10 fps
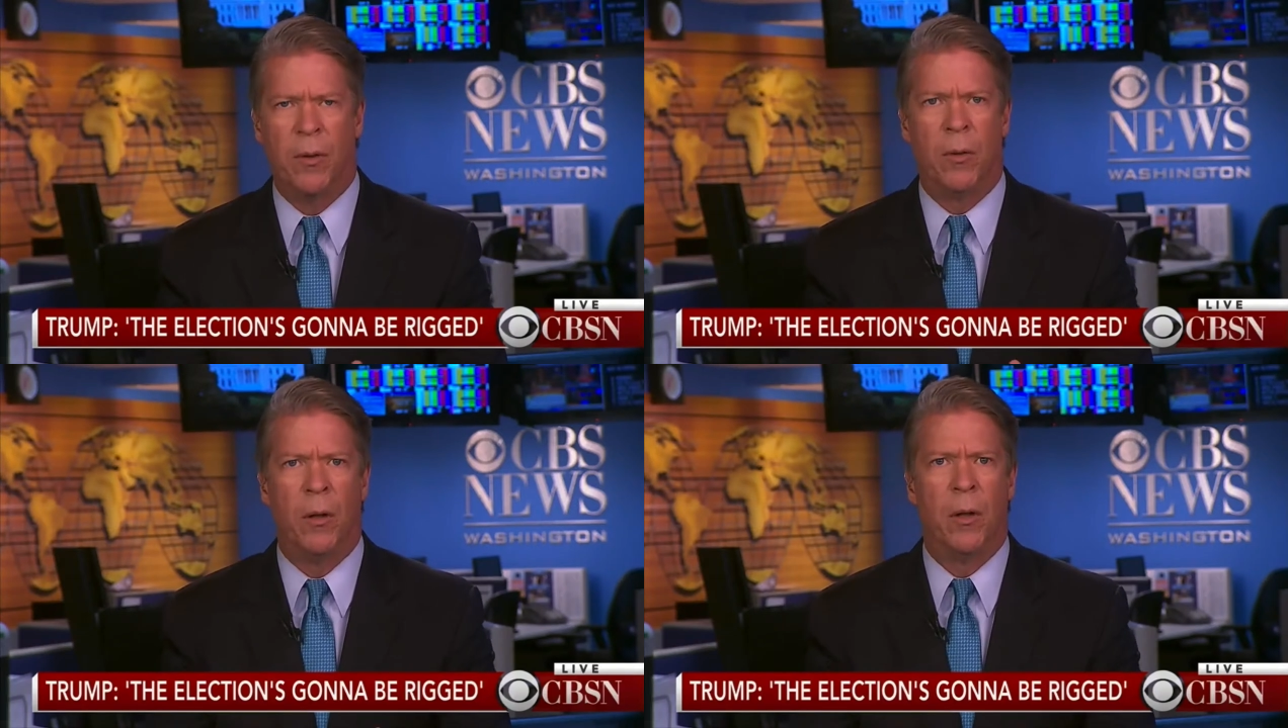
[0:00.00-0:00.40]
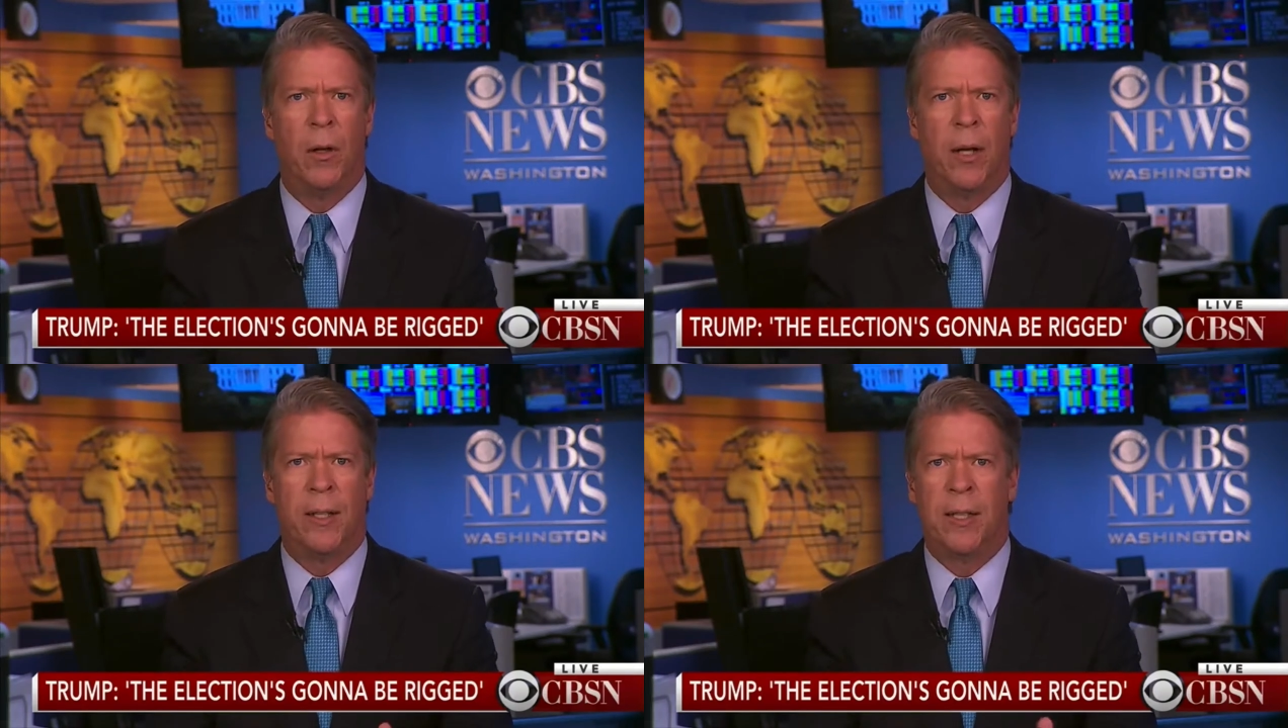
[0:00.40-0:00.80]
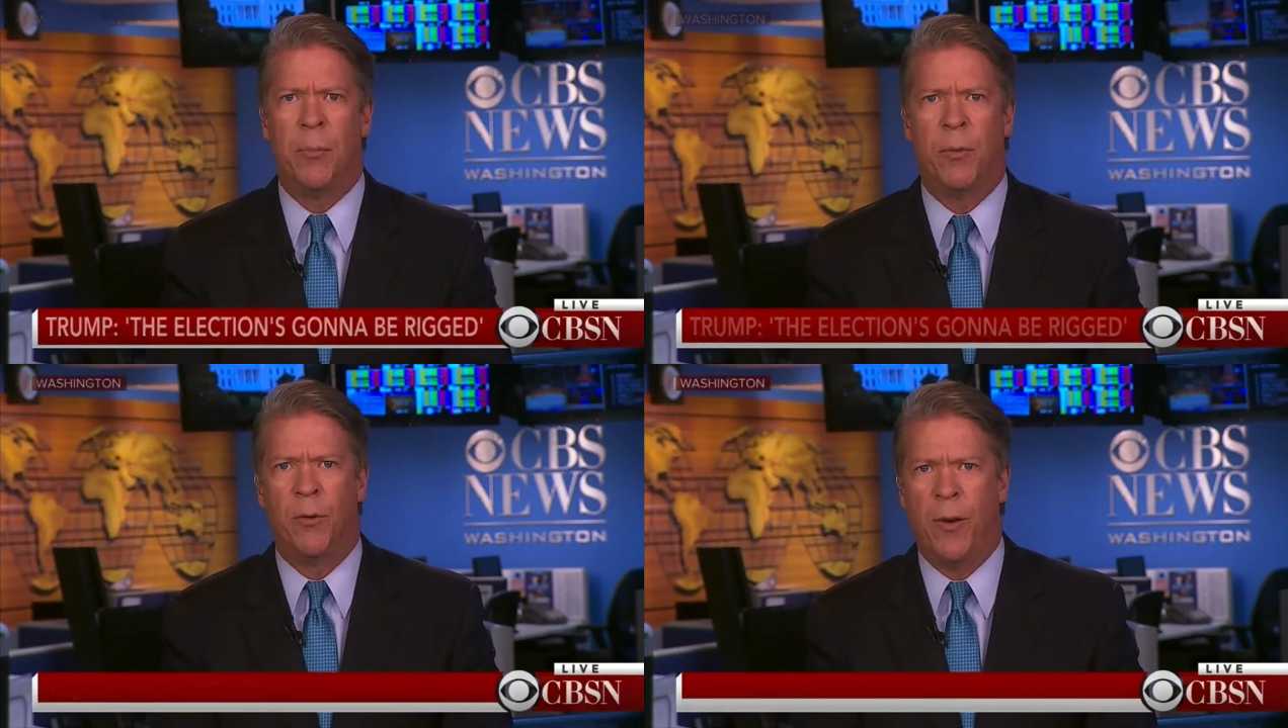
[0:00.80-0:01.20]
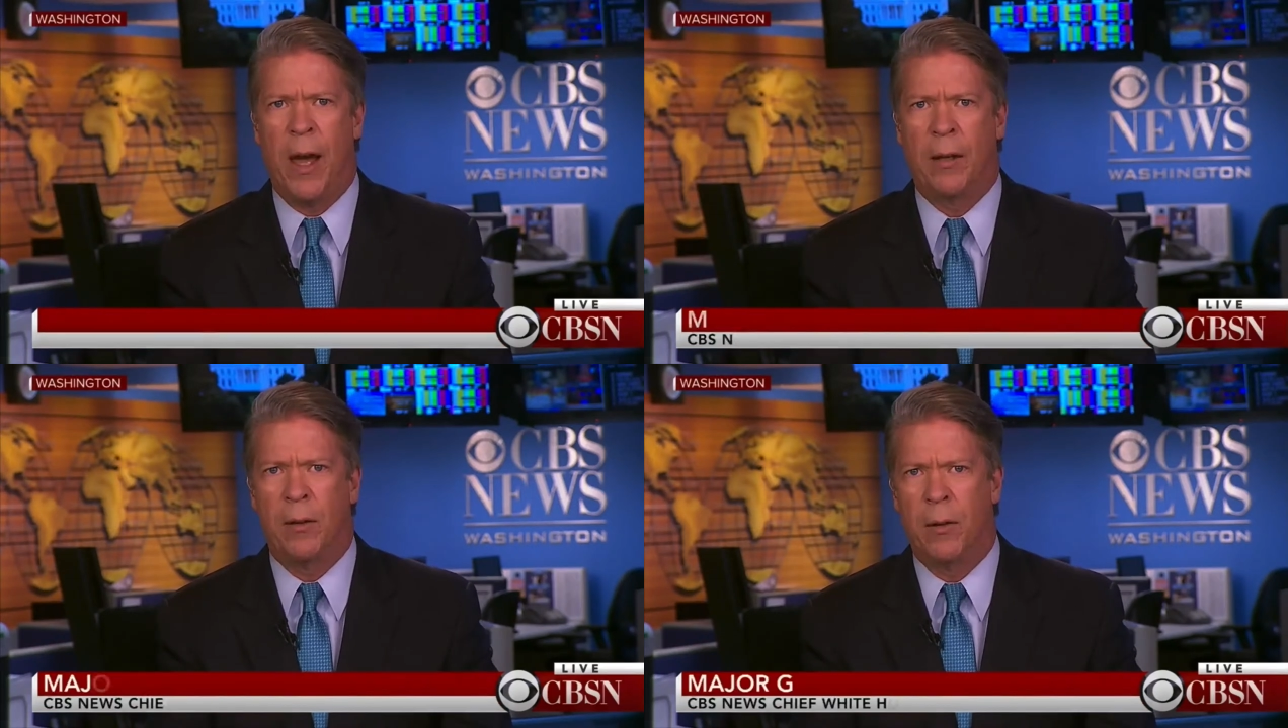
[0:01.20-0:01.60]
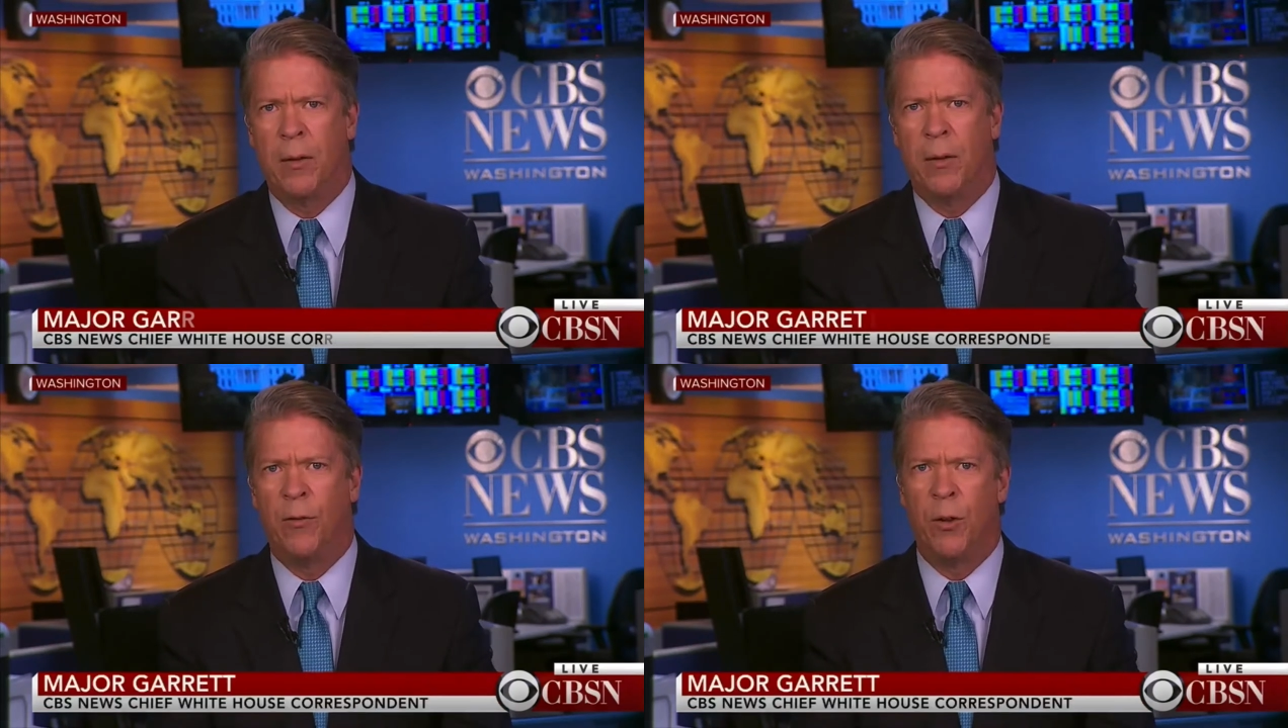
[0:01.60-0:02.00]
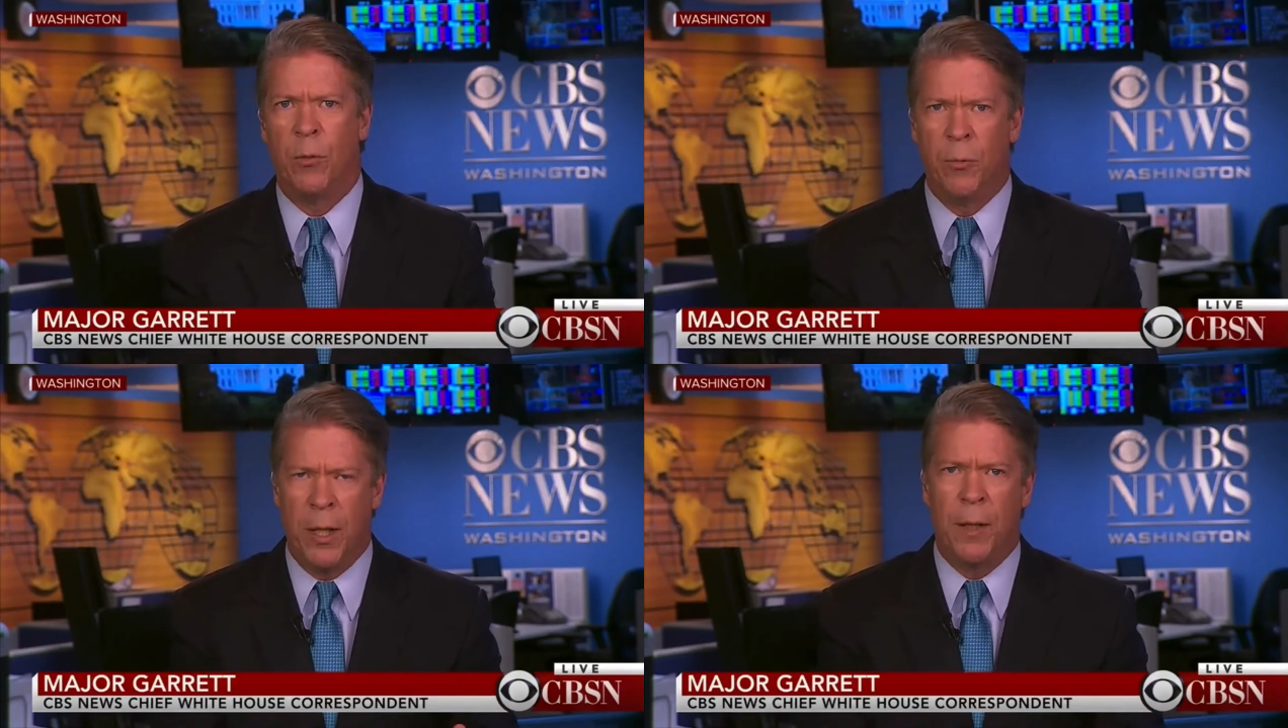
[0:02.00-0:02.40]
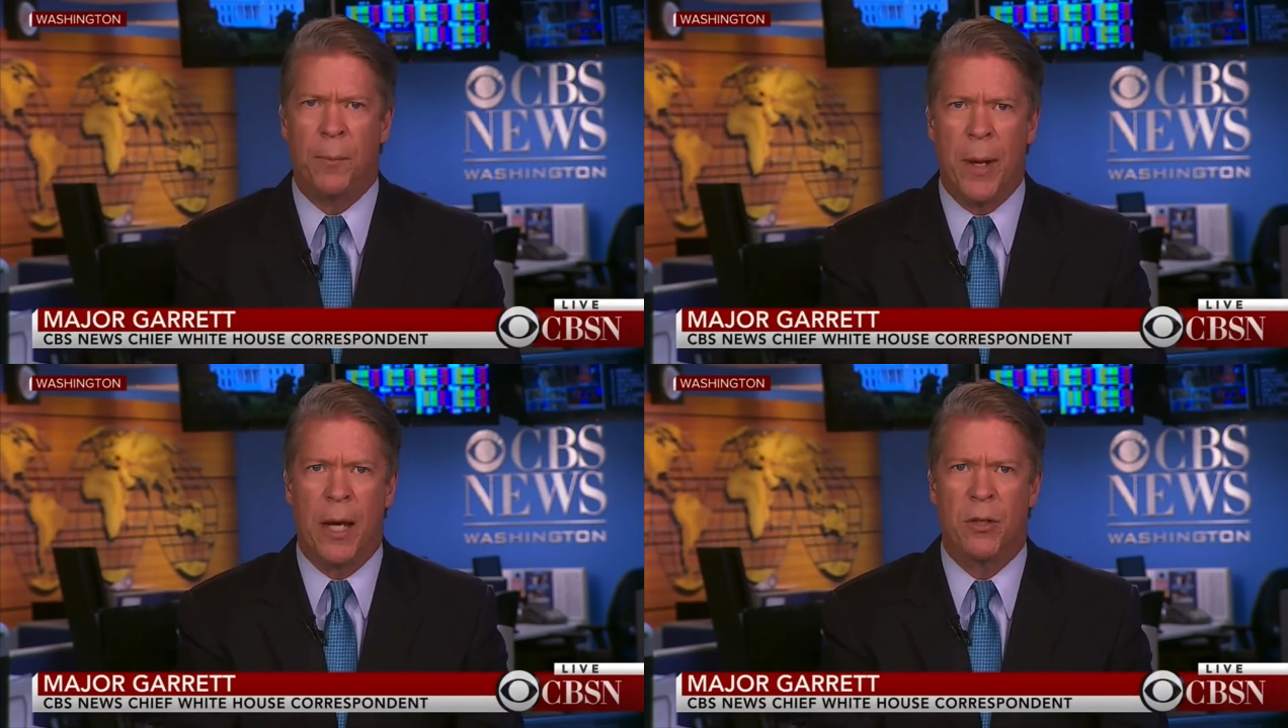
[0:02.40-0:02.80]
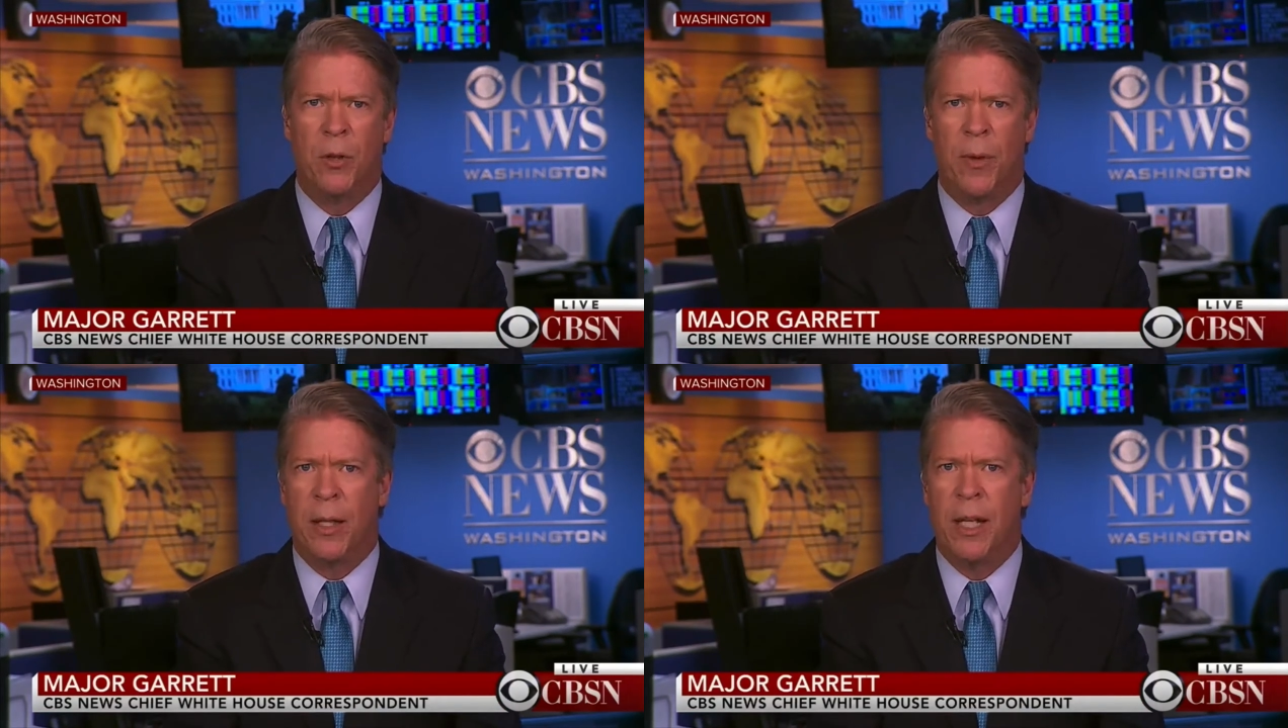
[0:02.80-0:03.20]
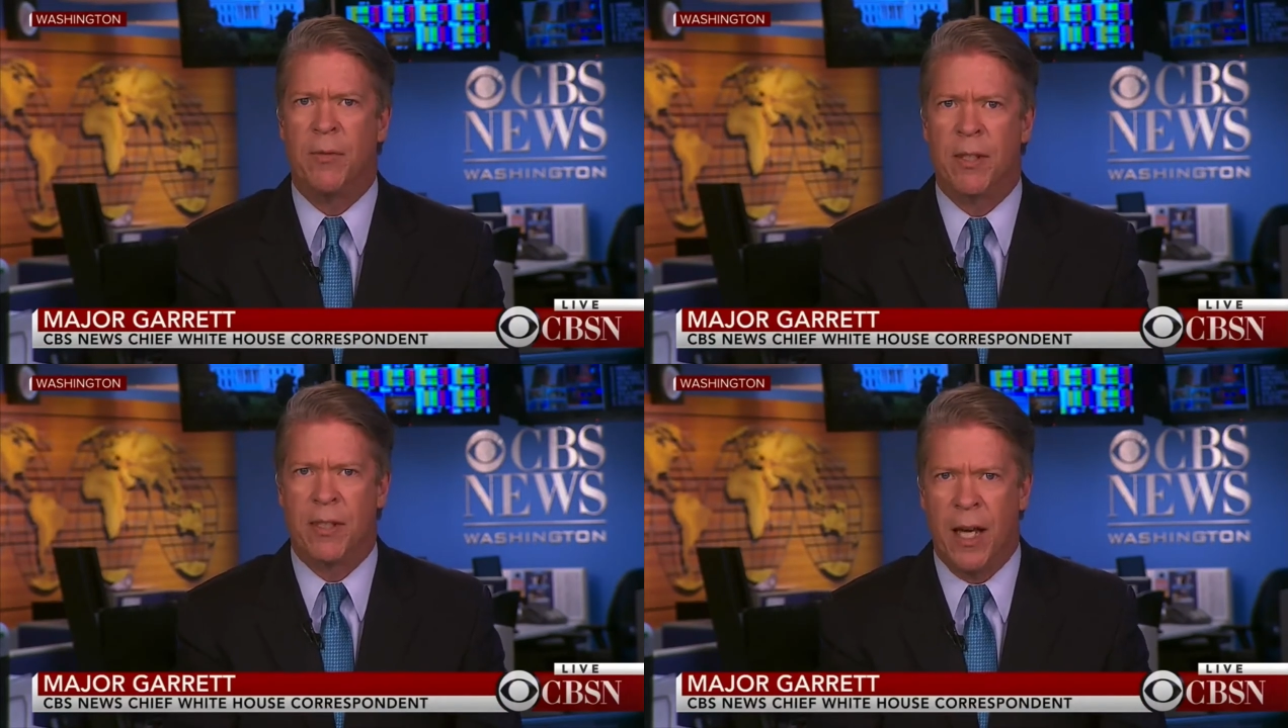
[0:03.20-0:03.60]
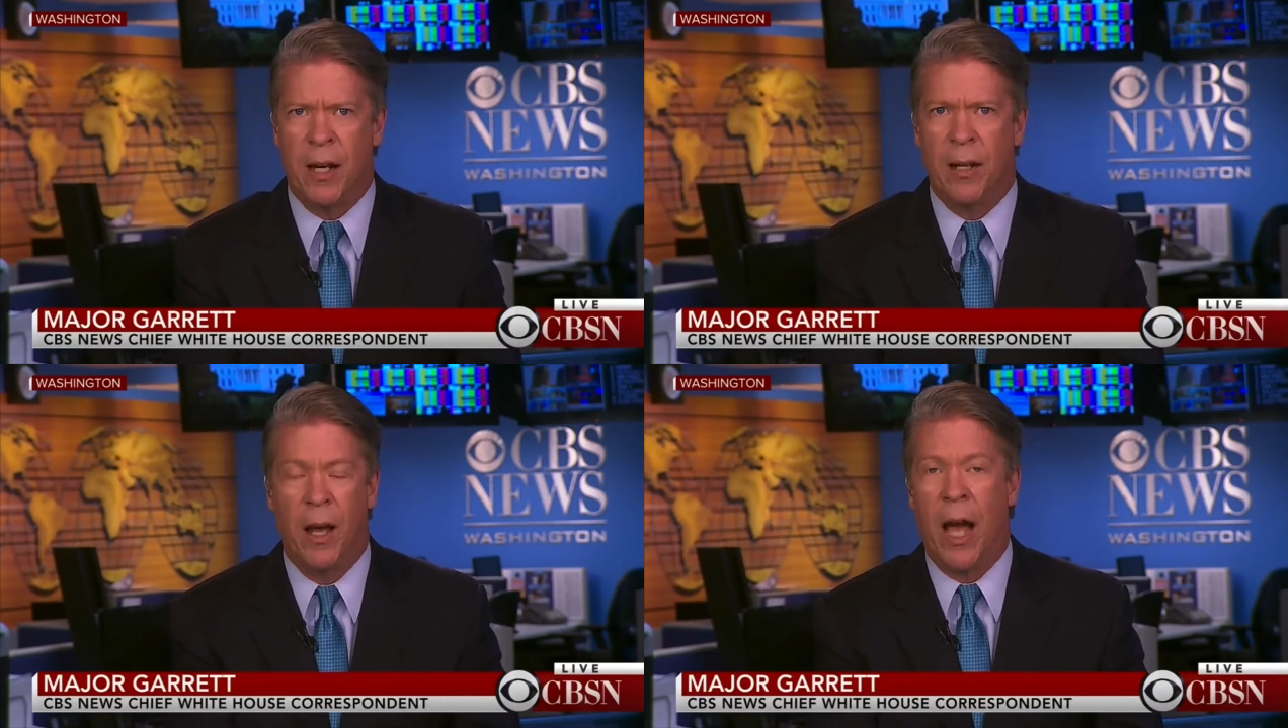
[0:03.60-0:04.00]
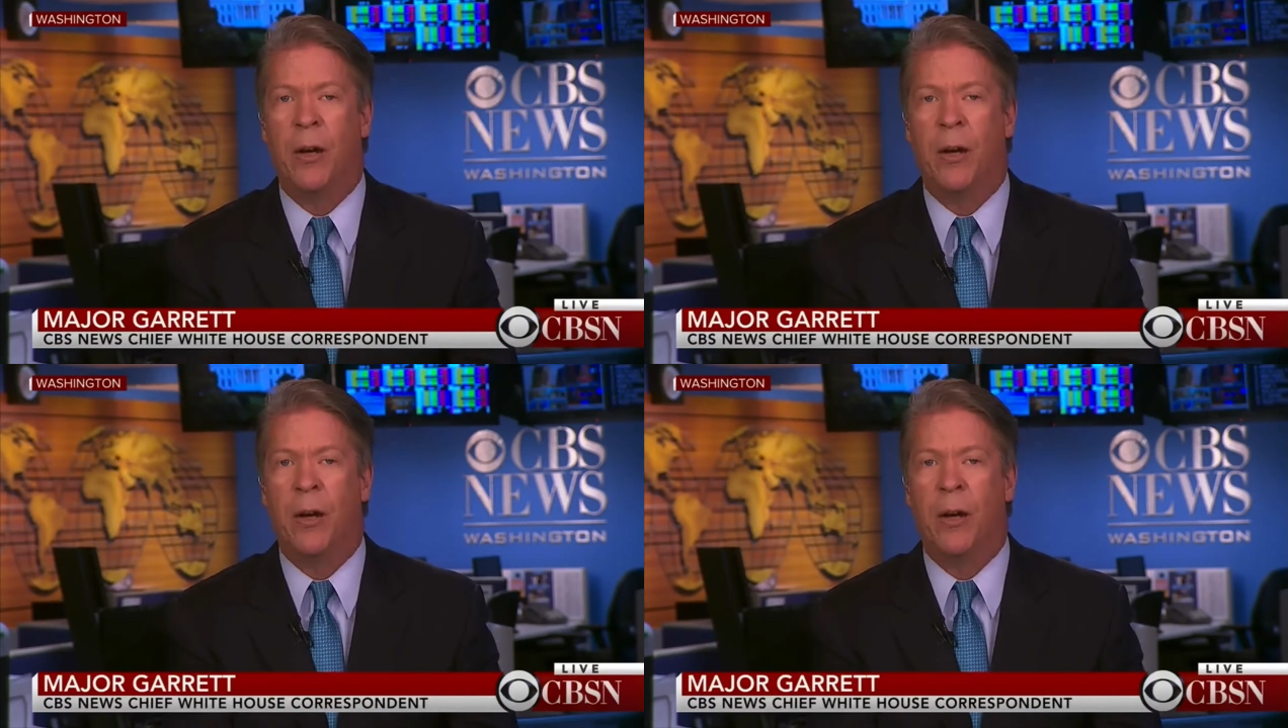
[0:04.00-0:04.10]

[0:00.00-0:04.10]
even accept the fact that if you read it back to him that he even said it.